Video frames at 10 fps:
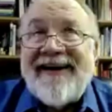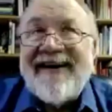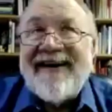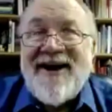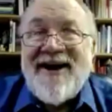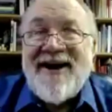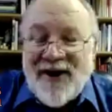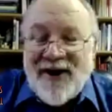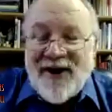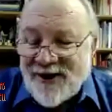They're going to
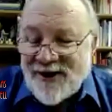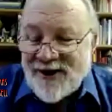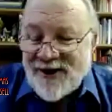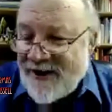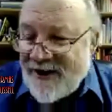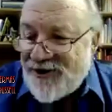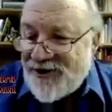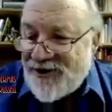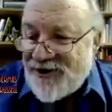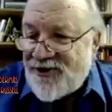expect me to say
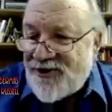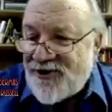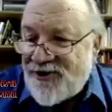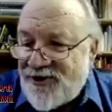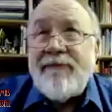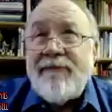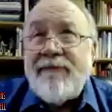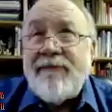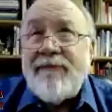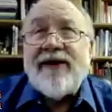this,
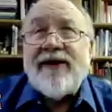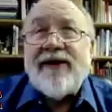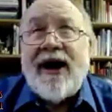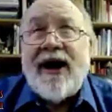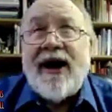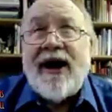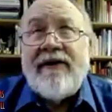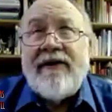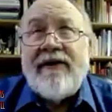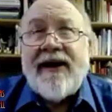but I'll give
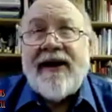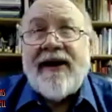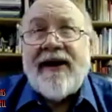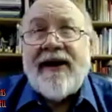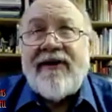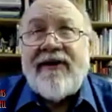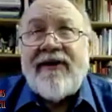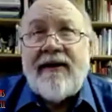a caveat.